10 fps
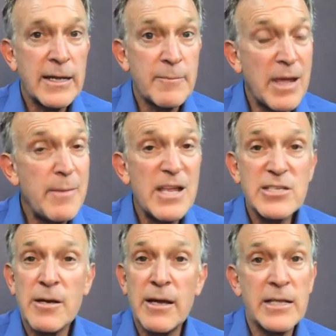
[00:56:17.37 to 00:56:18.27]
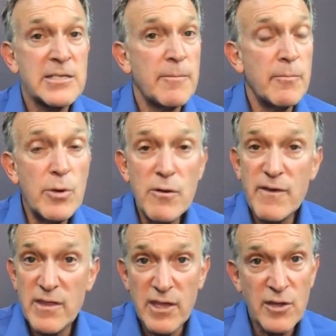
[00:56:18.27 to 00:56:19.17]
maybe it's a it's a
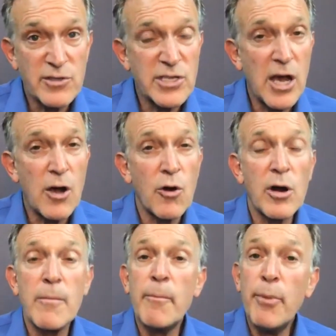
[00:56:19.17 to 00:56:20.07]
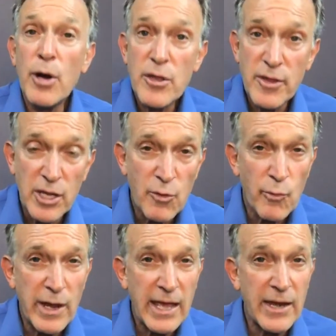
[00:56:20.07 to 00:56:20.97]
movie that you saw or a book that you
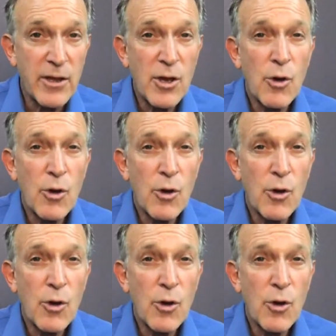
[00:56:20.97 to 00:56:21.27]
read